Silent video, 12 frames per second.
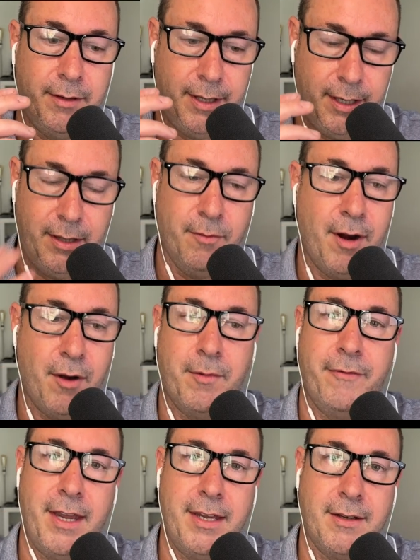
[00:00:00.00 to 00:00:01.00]
in the realm
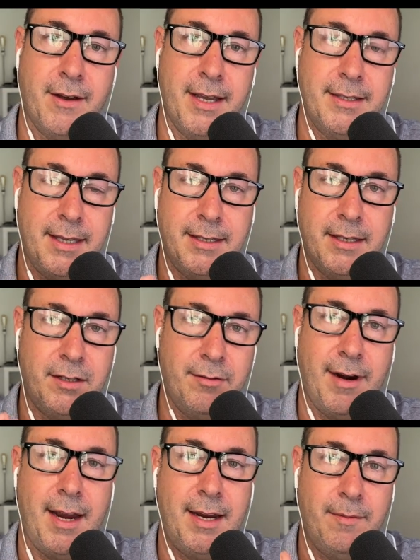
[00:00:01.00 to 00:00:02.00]
of these guys. These are
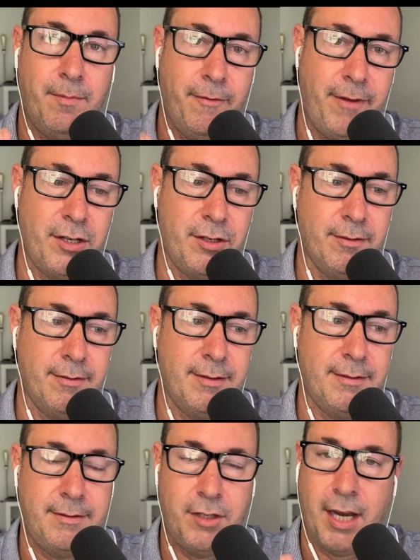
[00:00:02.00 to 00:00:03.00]
trained
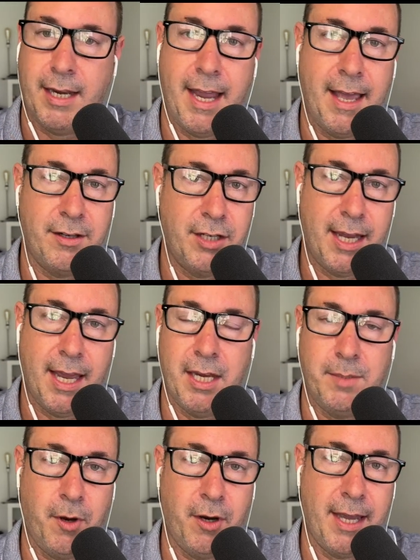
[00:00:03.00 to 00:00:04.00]
professionals. Check it out. Check out
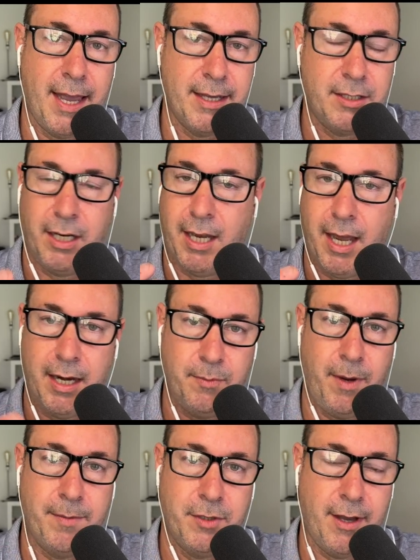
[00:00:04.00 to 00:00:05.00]
his podcast. Check out his
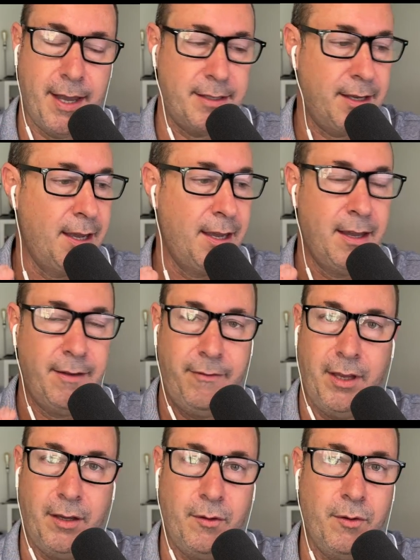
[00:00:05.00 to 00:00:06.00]
websites.
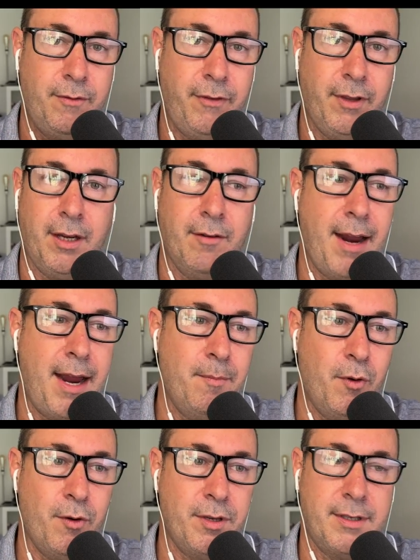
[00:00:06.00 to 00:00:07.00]
Feeling Good, Feeling Great
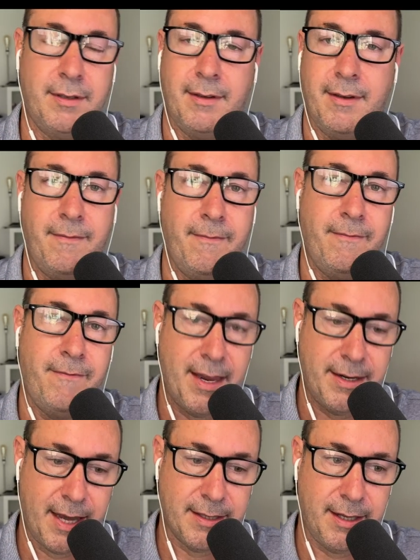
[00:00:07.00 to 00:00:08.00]
books.
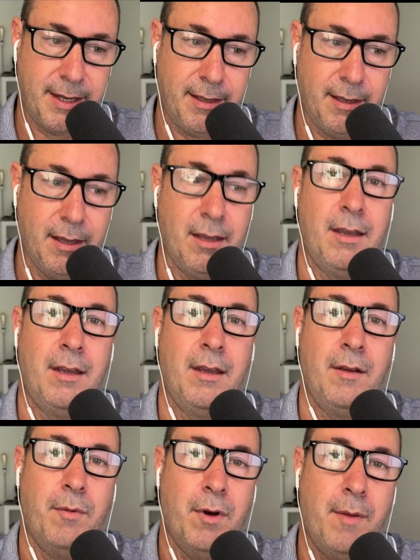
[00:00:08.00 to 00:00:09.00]
Fantastic.
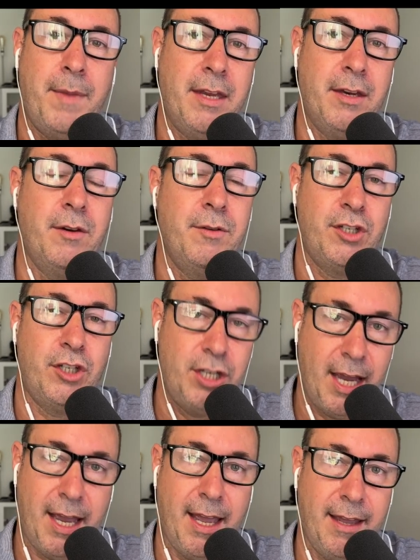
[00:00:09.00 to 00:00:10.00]
What I'm here to do is
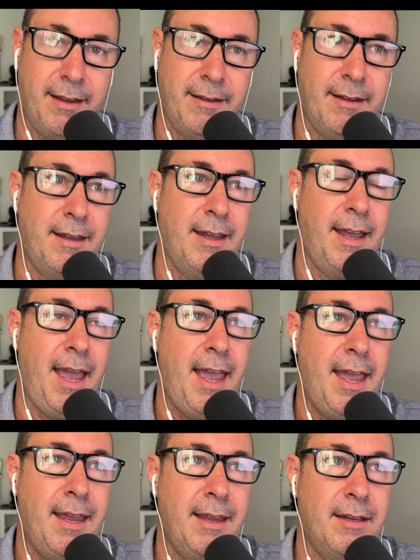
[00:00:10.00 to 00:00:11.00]
share
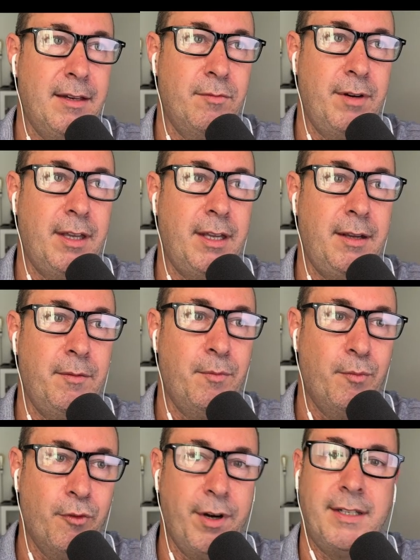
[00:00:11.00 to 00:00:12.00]
and really
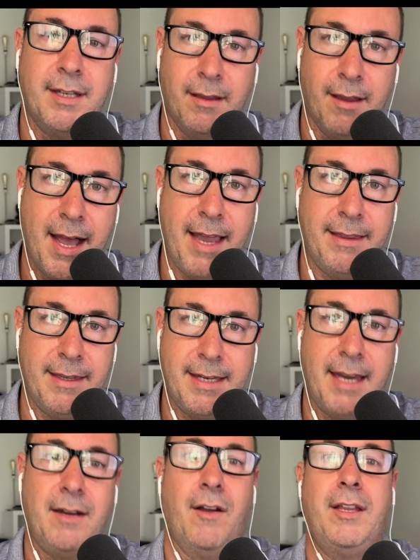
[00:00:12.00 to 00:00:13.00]
bring to light the
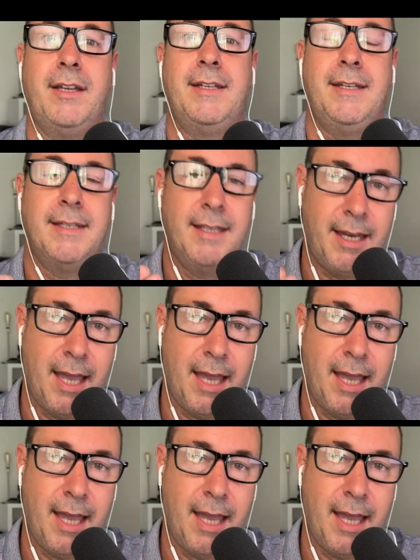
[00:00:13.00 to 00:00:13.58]
technologies and the